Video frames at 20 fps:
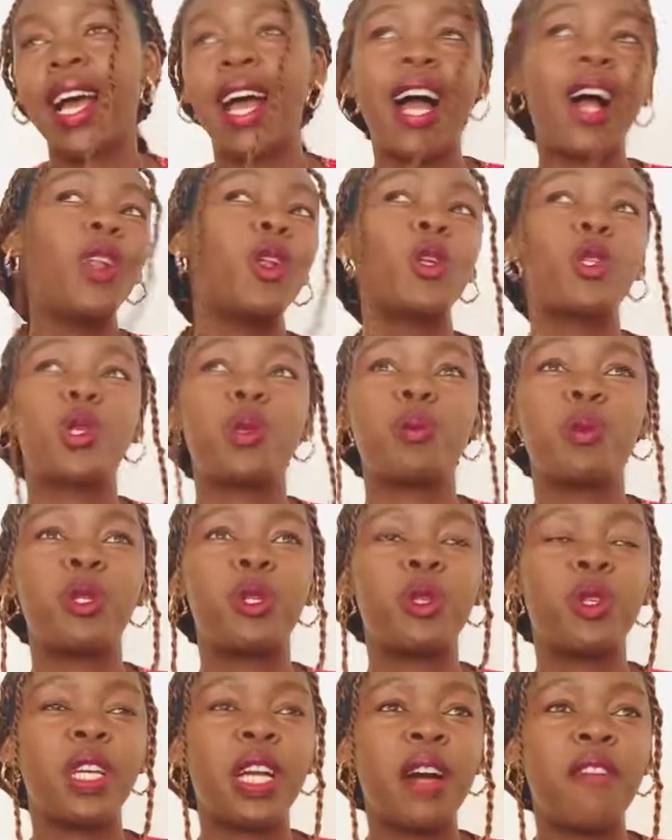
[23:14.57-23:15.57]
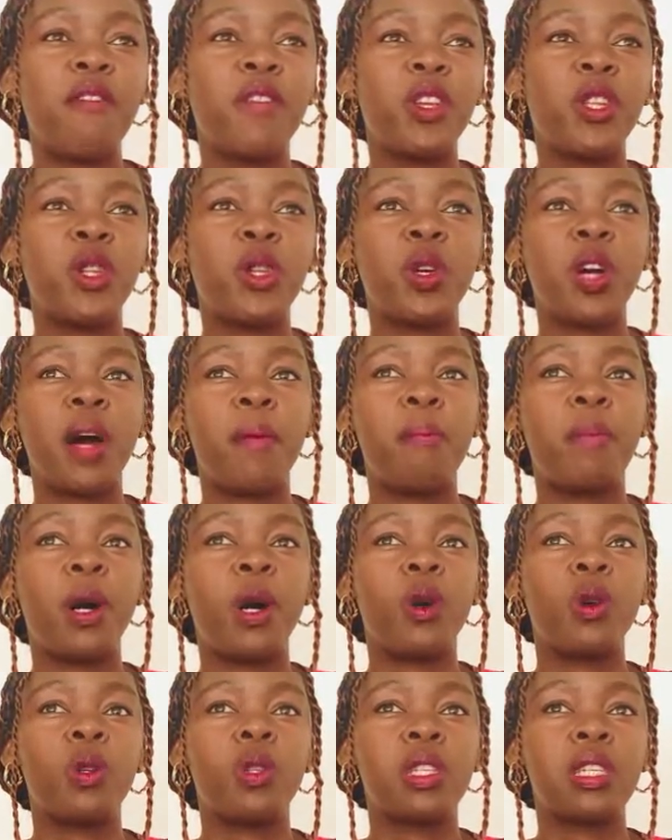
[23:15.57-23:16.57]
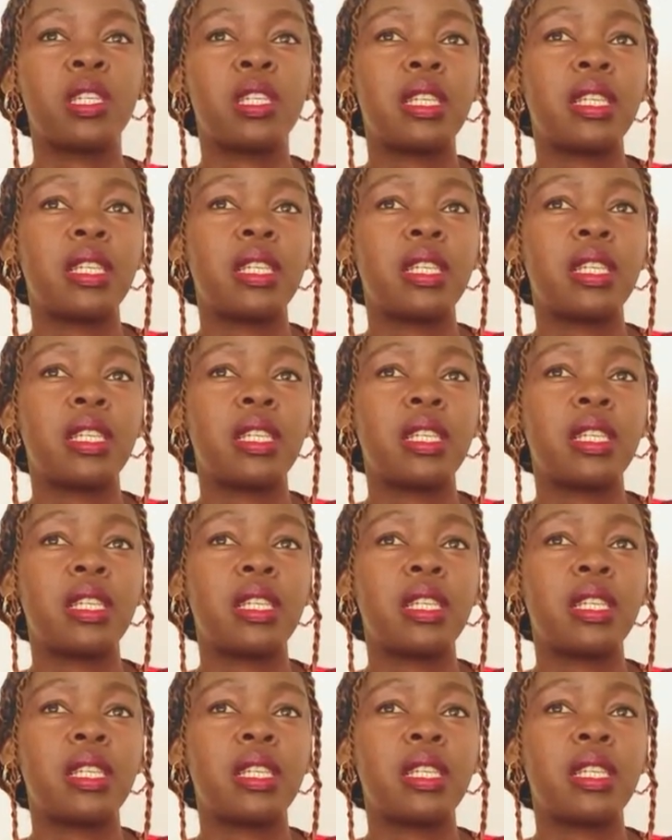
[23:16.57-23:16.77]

I'll also be doing a video about